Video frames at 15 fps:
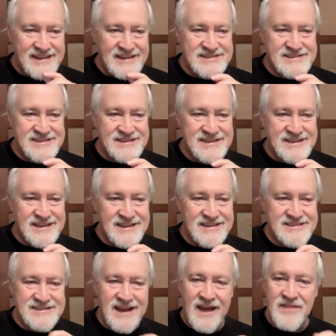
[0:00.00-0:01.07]
it's
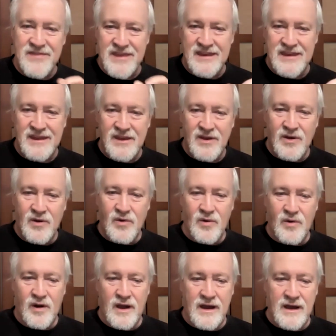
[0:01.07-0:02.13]
it's not that
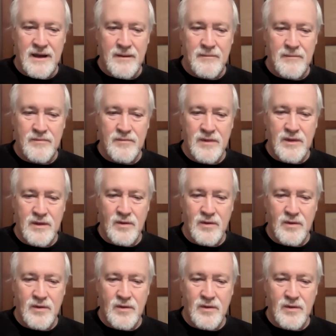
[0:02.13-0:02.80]
um,